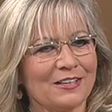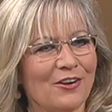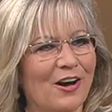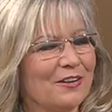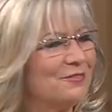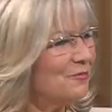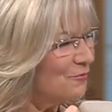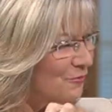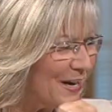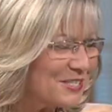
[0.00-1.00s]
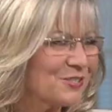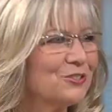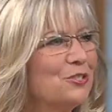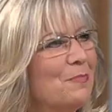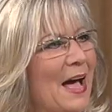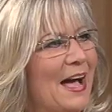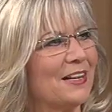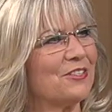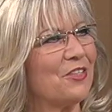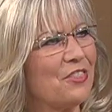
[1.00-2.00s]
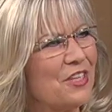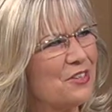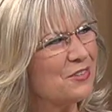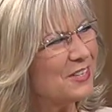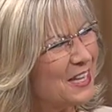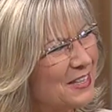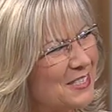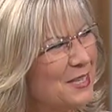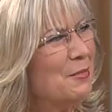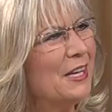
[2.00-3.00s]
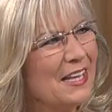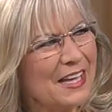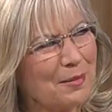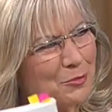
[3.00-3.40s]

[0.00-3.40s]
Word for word: God wrestled you back to the thing you seemingly kept